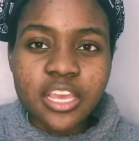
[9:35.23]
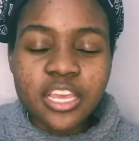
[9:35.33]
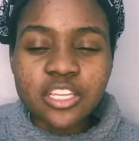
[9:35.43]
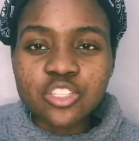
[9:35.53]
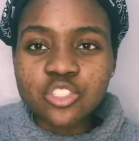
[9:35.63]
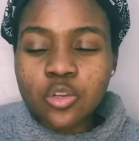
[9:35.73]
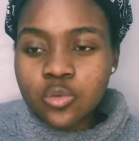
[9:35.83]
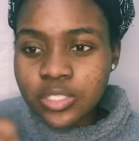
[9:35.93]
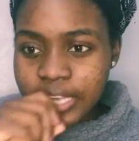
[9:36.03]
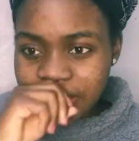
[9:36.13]
It shows
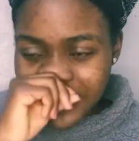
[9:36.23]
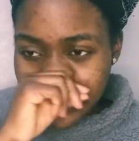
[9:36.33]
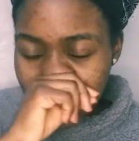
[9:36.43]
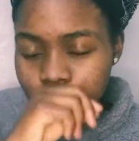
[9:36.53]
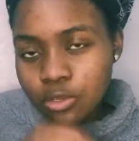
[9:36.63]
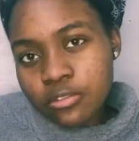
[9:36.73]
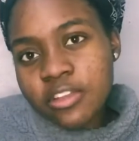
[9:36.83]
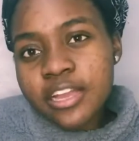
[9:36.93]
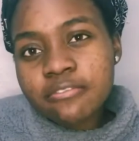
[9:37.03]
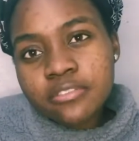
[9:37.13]
that you're sort of
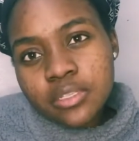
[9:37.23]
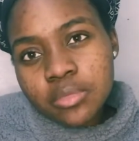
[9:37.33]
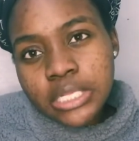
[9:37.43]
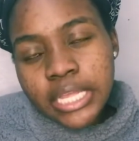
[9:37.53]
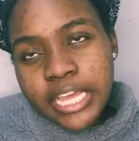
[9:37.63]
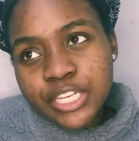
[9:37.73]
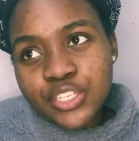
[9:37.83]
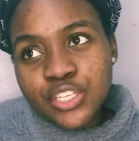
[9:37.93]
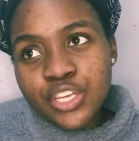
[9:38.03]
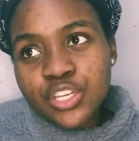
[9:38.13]
comfortable and
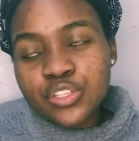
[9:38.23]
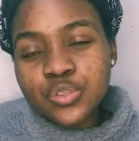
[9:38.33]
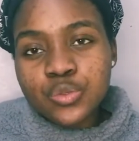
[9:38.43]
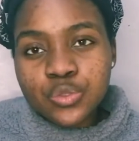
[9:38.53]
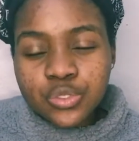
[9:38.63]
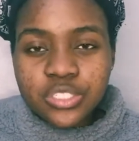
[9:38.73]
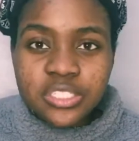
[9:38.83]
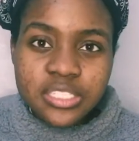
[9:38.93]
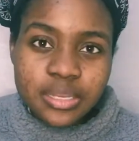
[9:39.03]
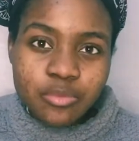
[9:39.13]
you did
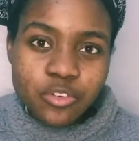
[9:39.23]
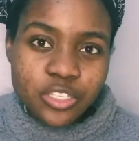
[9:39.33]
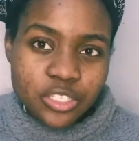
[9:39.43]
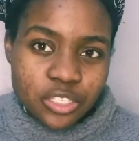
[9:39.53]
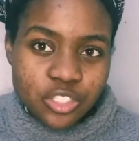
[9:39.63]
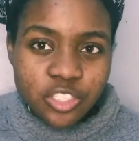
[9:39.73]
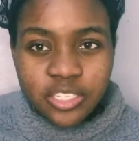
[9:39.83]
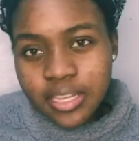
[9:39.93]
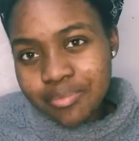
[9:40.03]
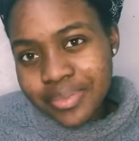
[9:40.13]
some research on the
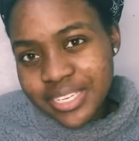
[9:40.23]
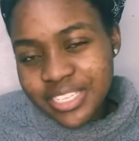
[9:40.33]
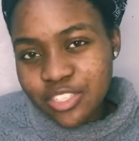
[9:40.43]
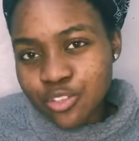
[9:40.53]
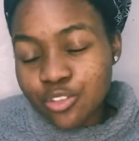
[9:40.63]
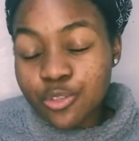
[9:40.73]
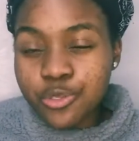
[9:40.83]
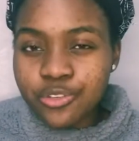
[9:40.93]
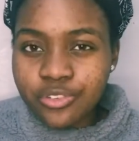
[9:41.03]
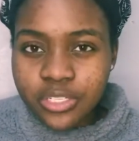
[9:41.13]
company and you're
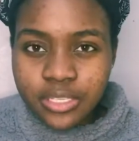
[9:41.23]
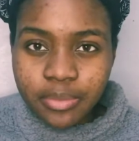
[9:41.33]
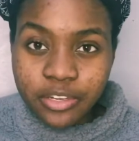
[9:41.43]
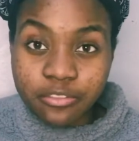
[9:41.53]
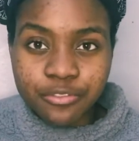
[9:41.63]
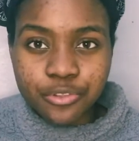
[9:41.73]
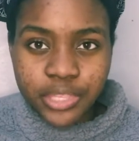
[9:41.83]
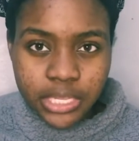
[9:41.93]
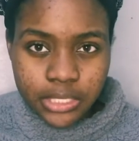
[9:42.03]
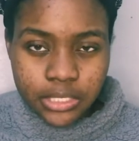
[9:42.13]
curious about a few
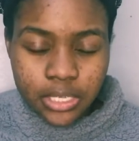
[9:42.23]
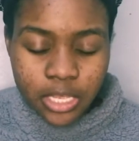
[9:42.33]
things.